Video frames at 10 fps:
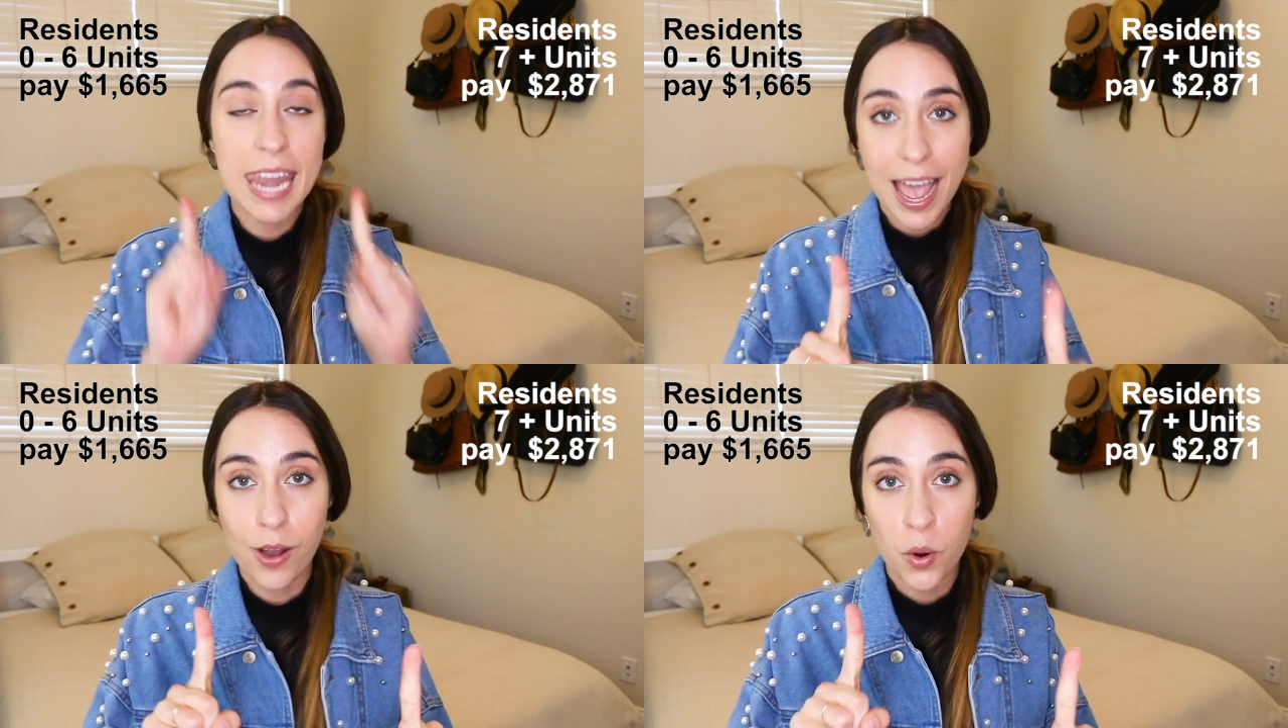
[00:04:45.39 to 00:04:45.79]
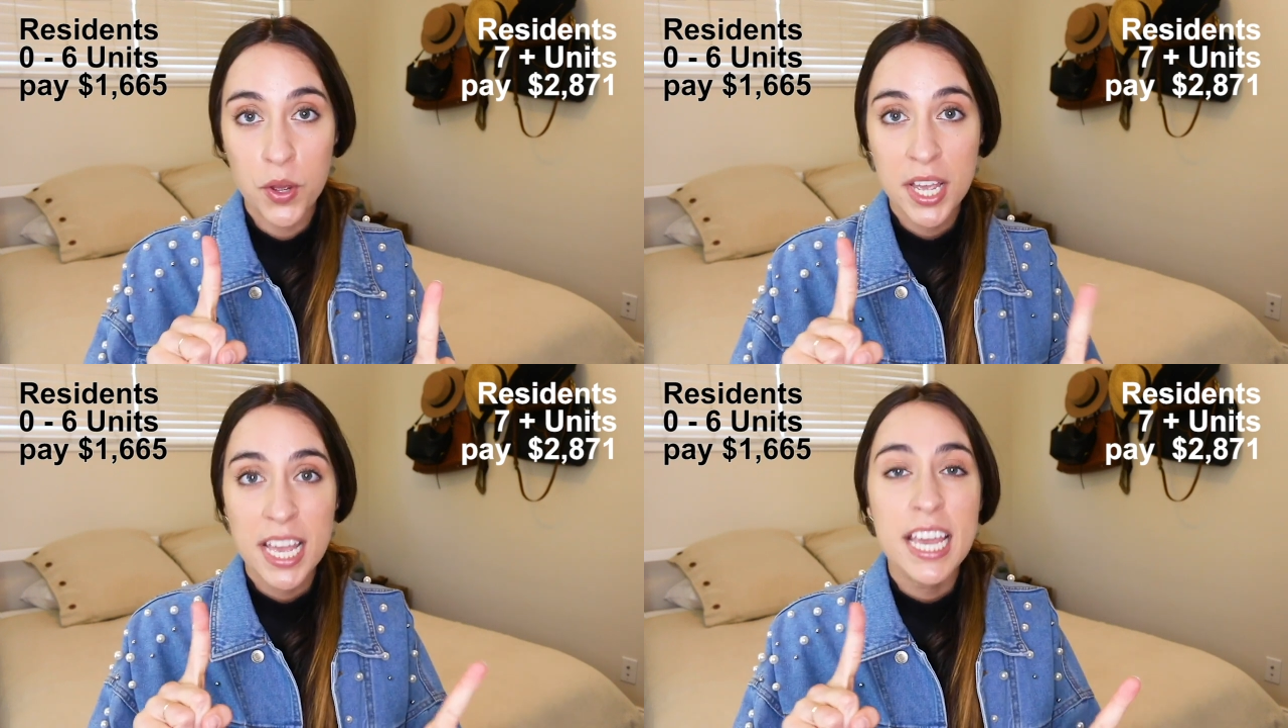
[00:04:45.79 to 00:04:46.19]
Now,
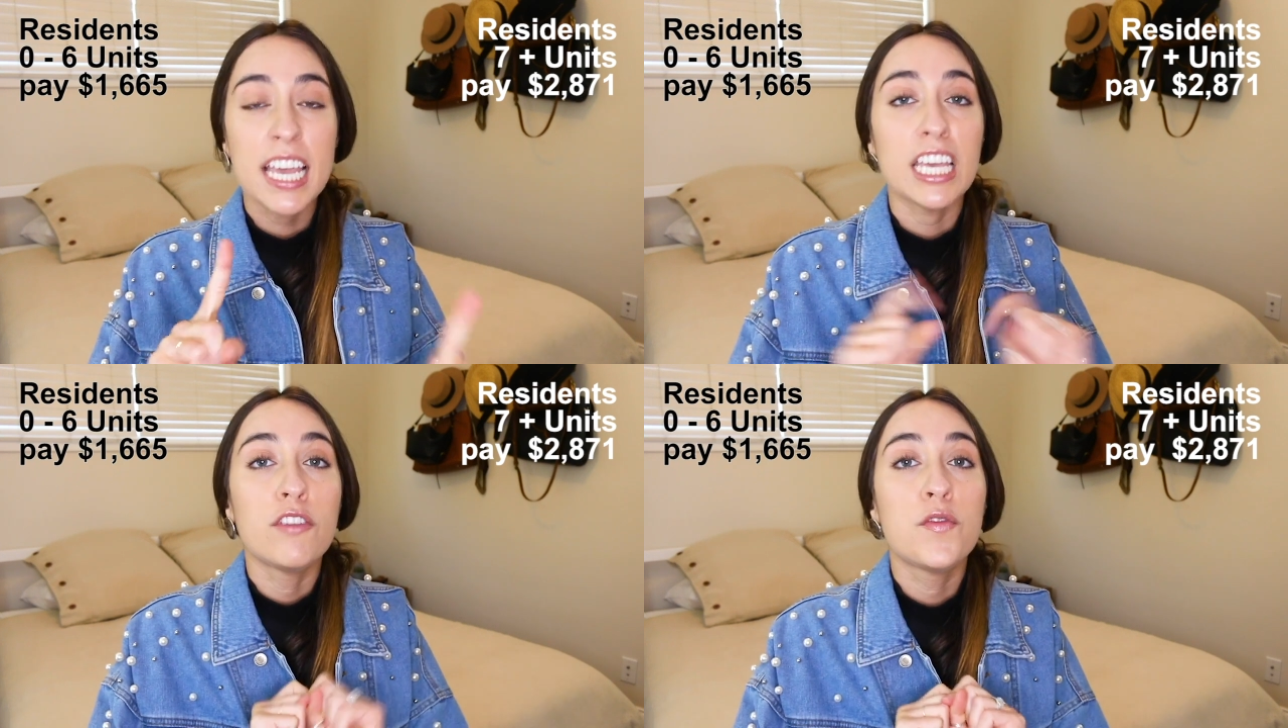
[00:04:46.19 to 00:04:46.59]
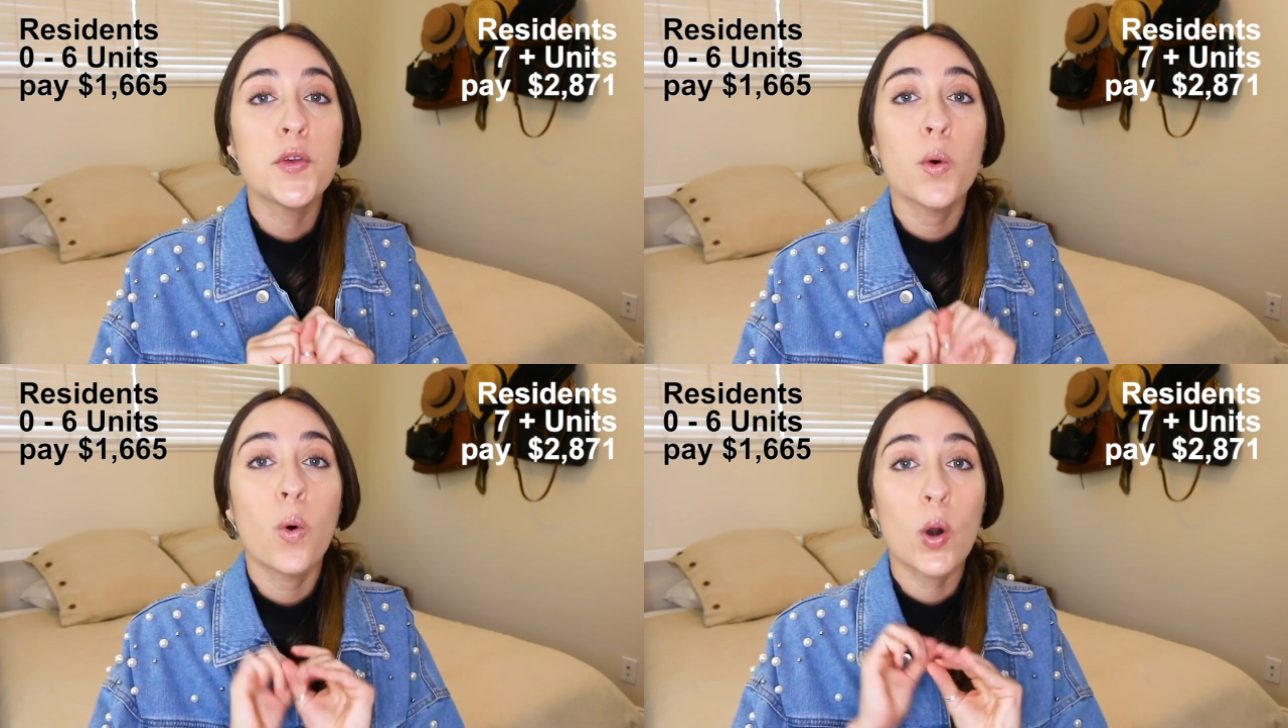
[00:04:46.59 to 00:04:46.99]
if
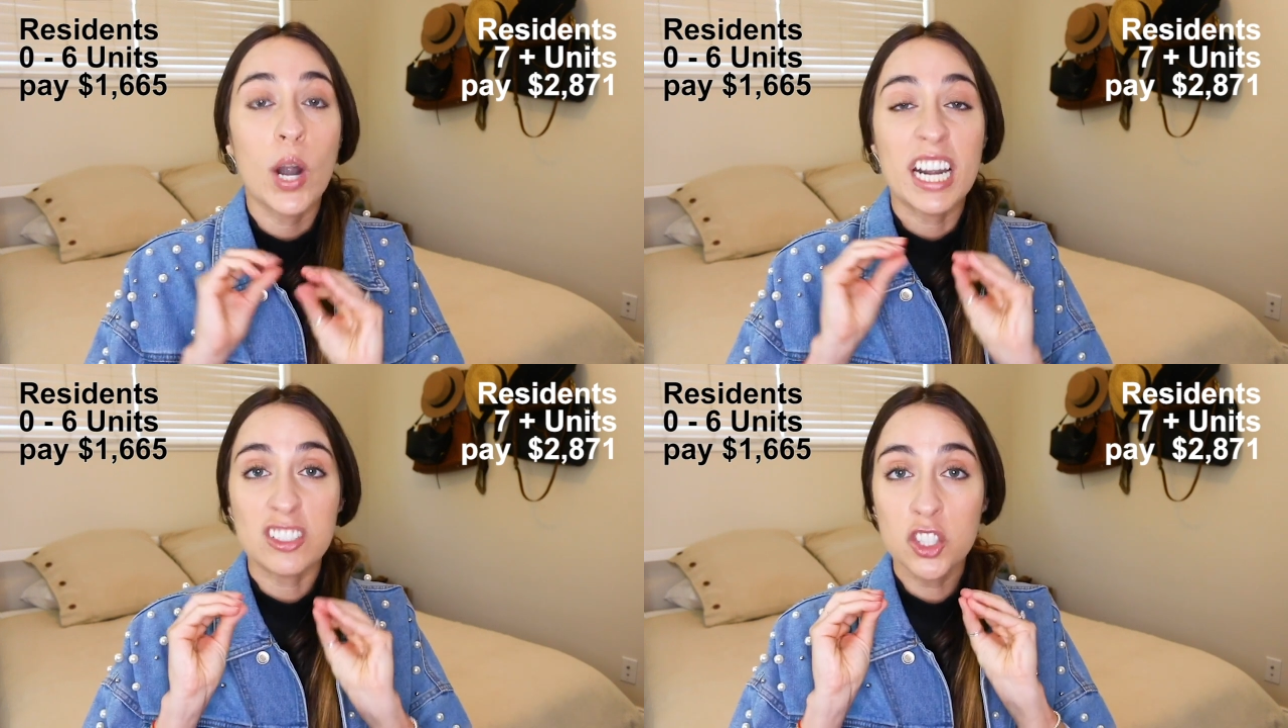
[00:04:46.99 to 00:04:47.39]
you are